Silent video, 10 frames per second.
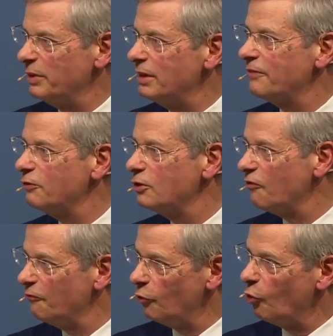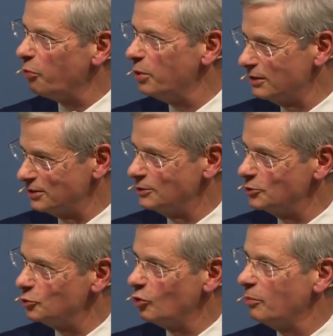being the fourth person to
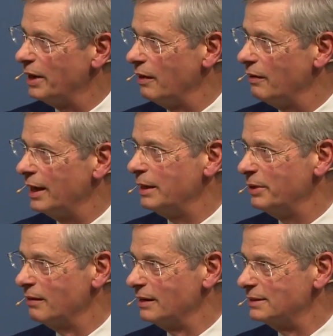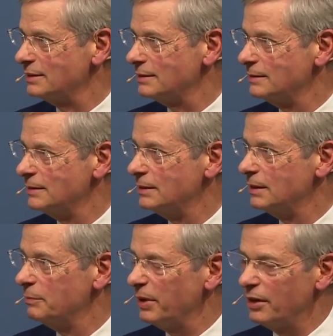talk about APIs,
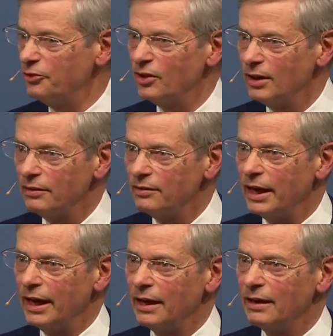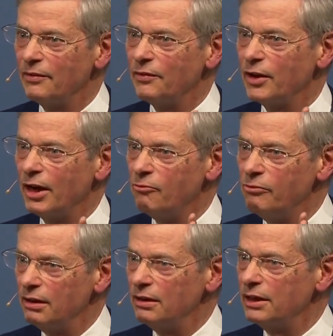because they're
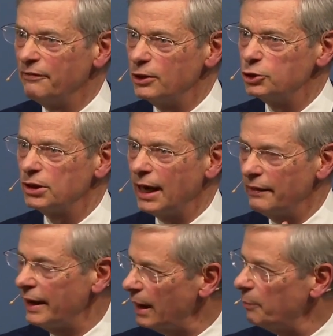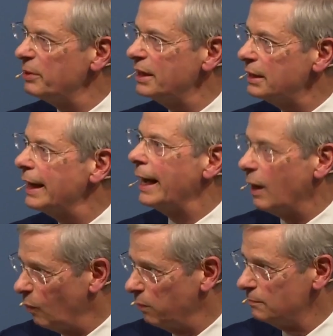real innovation and they're happening
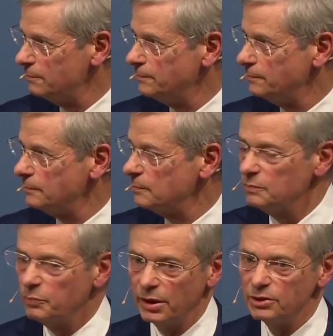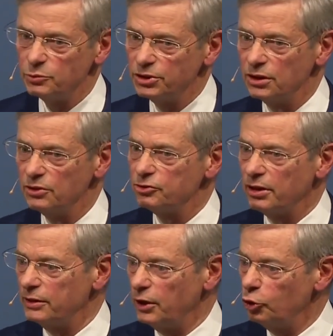now. But as was
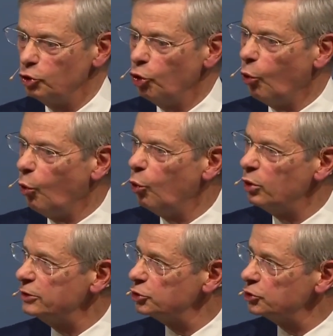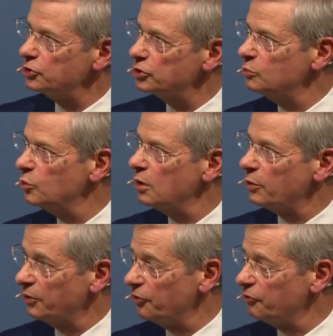illustrated, not all insurers can work
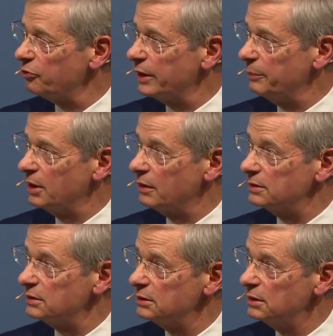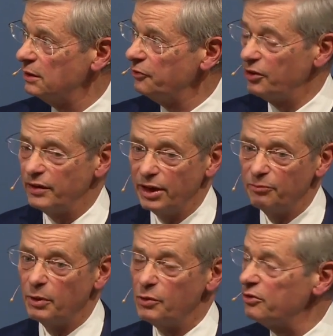with us through APIs. So there's
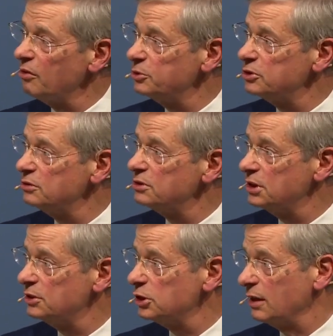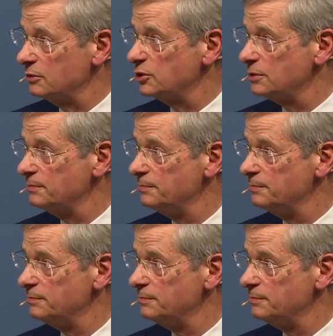both an opportunity and challenge.